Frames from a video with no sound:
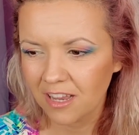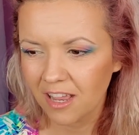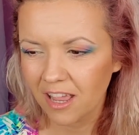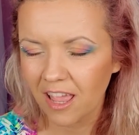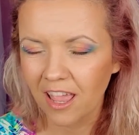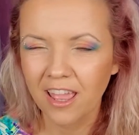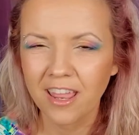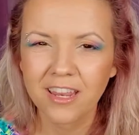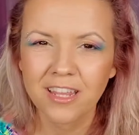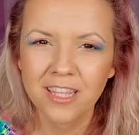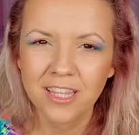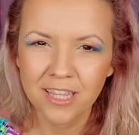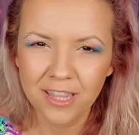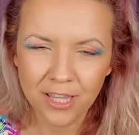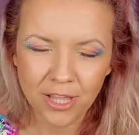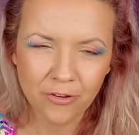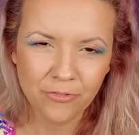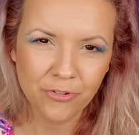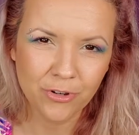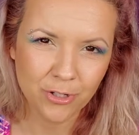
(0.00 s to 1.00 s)
and
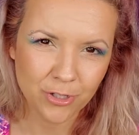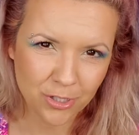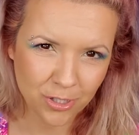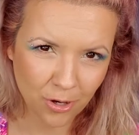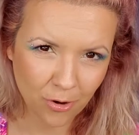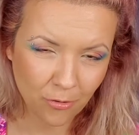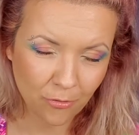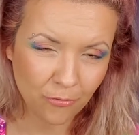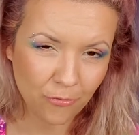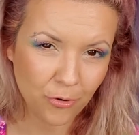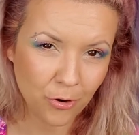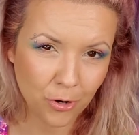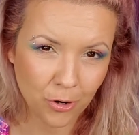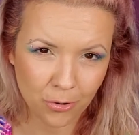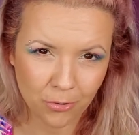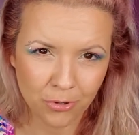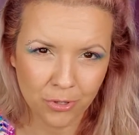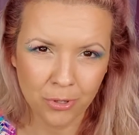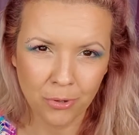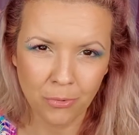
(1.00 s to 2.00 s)
love yourself for
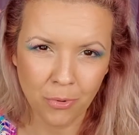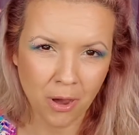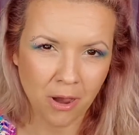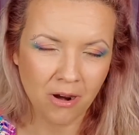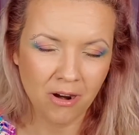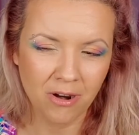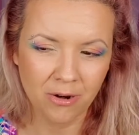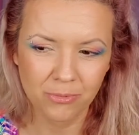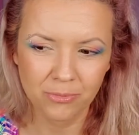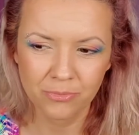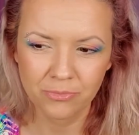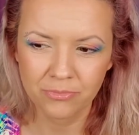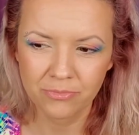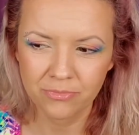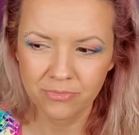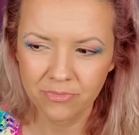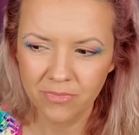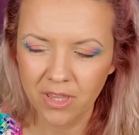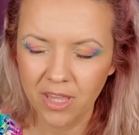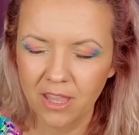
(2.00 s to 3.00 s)
who you are.
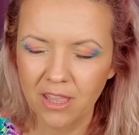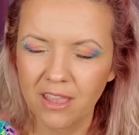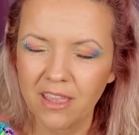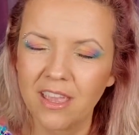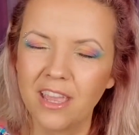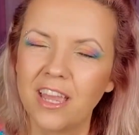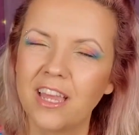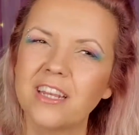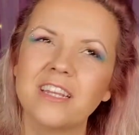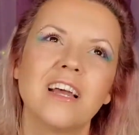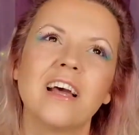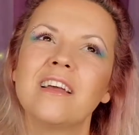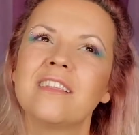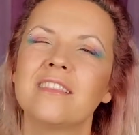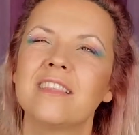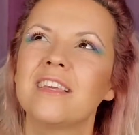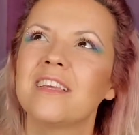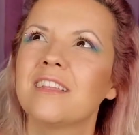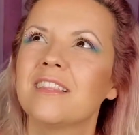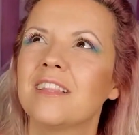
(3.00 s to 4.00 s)
And I
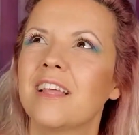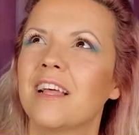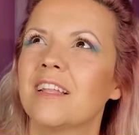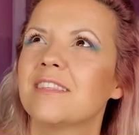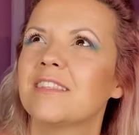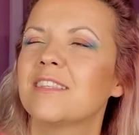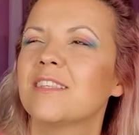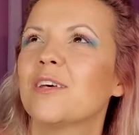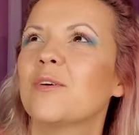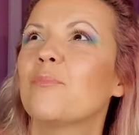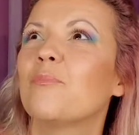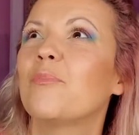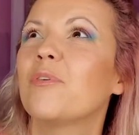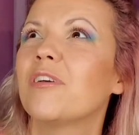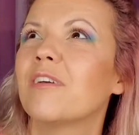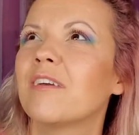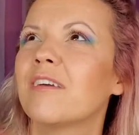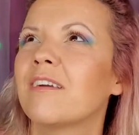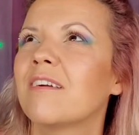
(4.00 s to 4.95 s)
think that's a big